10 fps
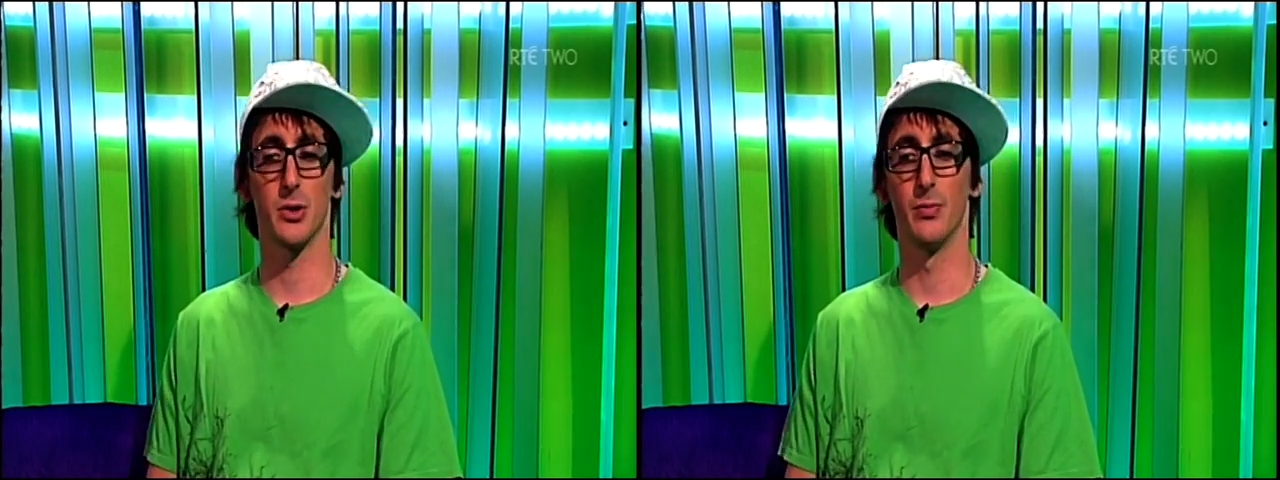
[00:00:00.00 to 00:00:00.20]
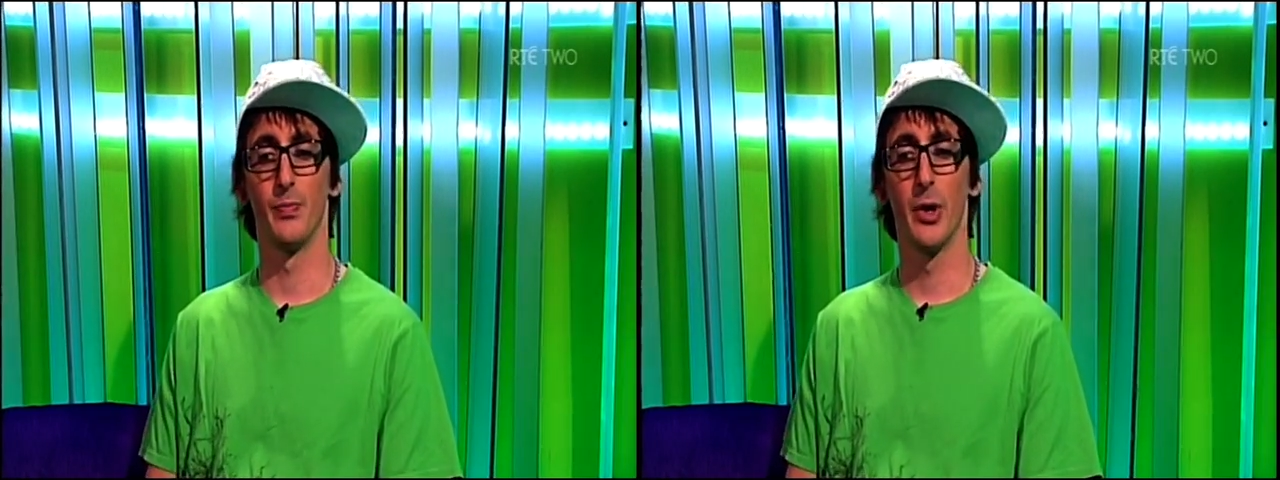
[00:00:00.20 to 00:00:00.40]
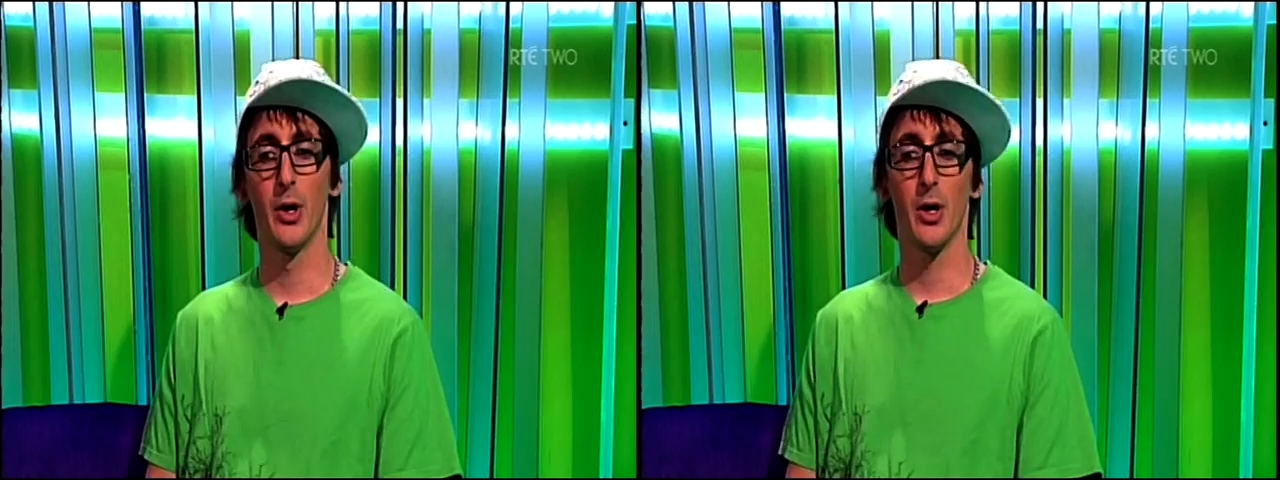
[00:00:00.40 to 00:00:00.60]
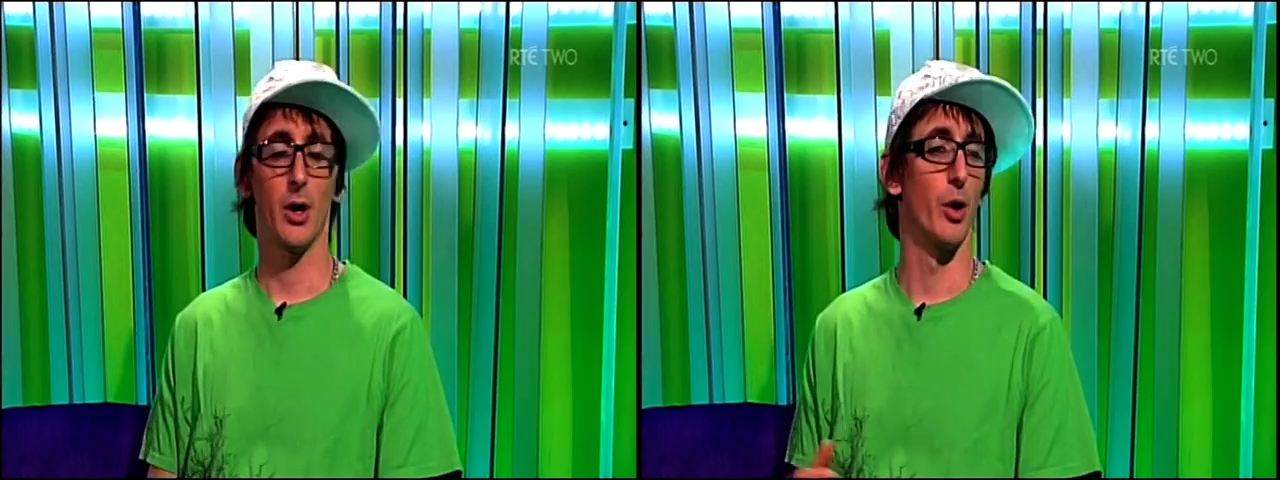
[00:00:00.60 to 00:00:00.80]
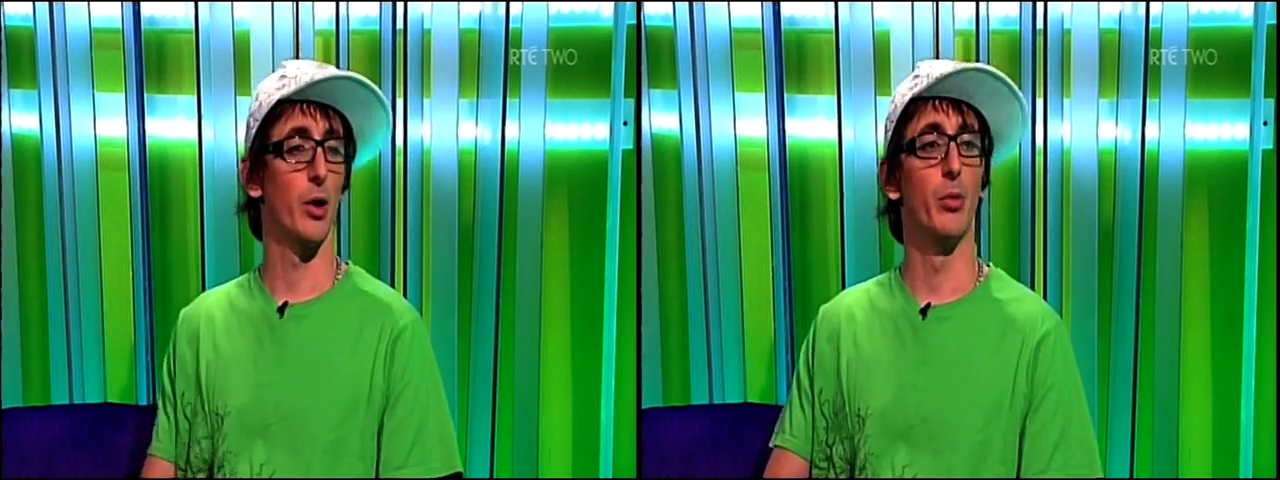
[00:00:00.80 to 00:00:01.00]
And I
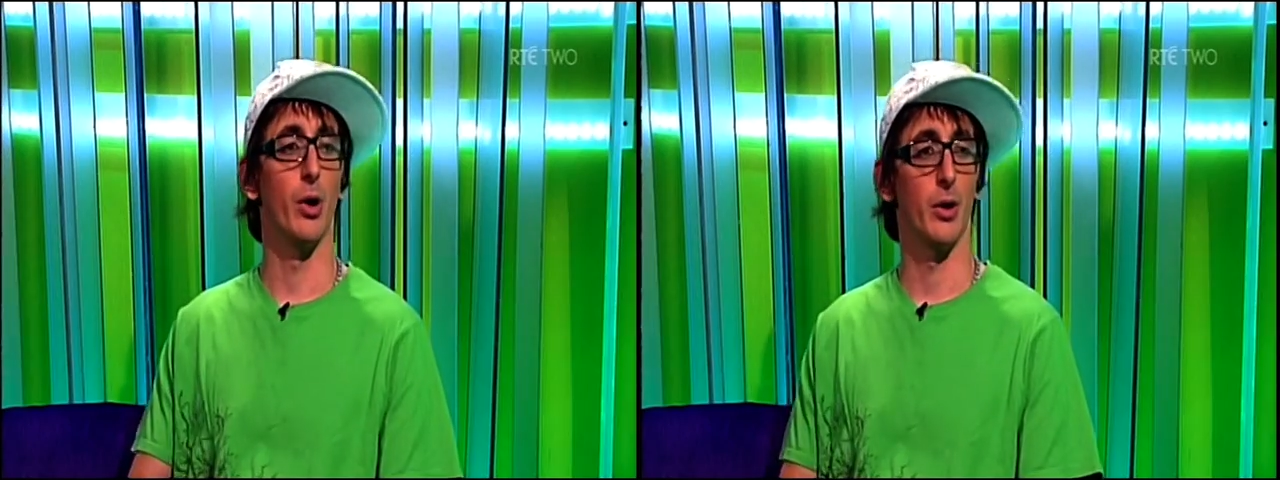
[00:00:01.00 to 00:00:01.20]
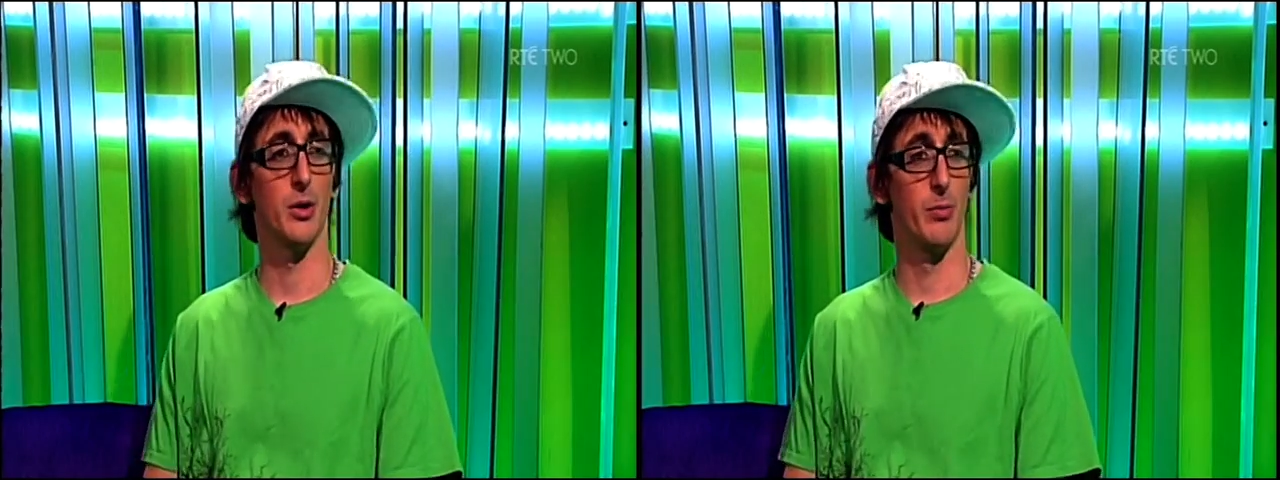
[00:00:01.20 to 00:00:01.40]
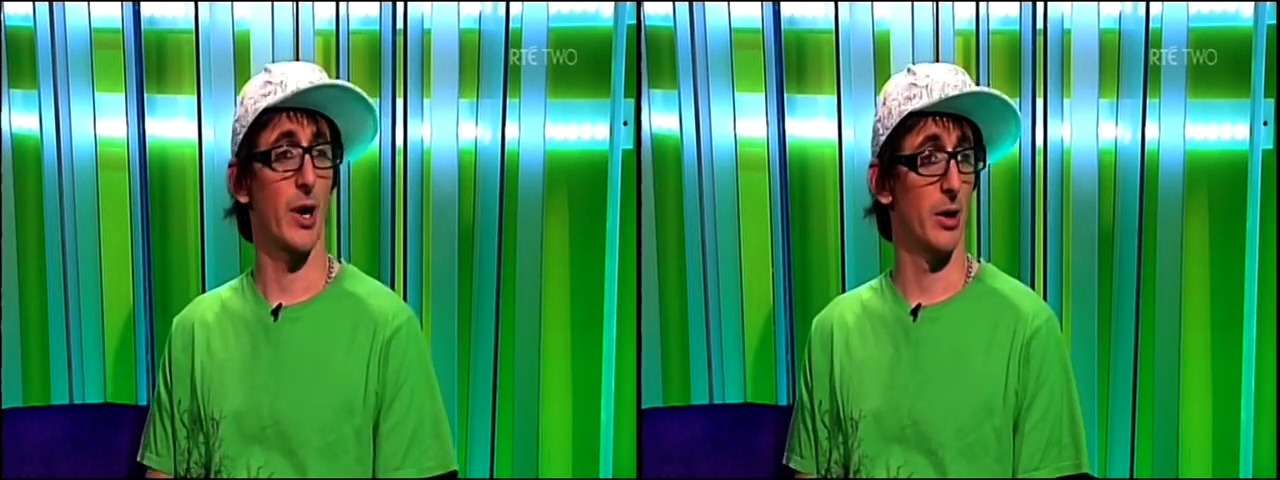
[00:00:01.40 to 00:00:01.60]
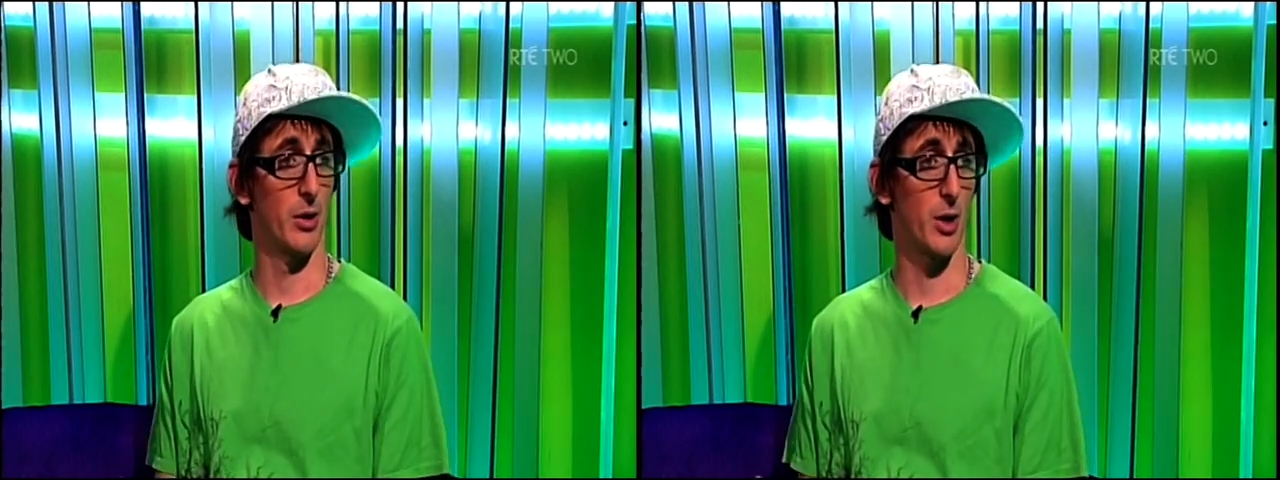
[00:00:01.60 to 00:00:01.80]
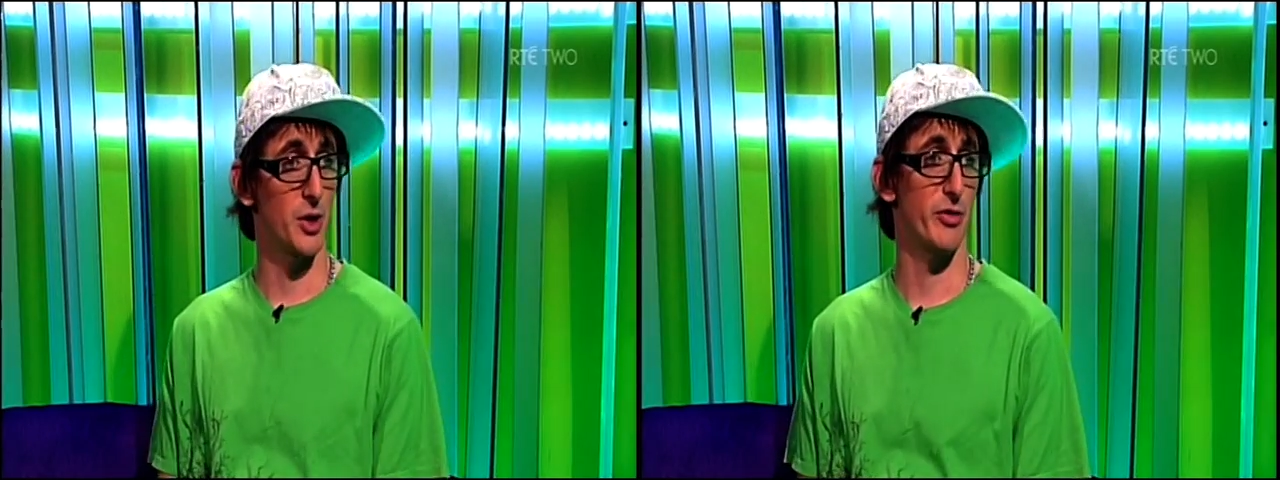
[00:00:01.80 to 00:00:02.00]
know I brought a
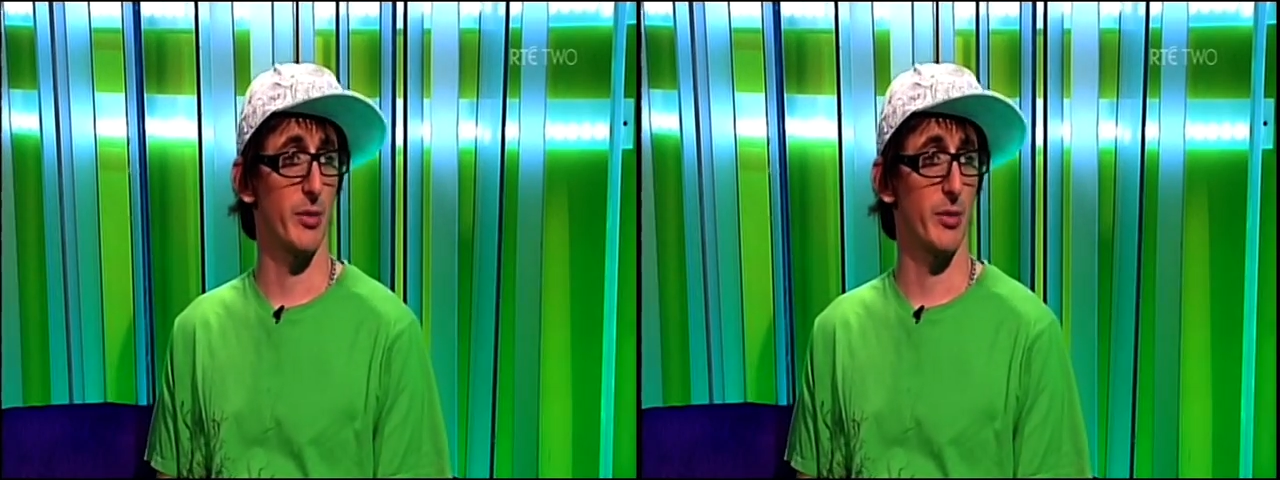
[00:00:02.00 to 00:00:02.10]
kitesurf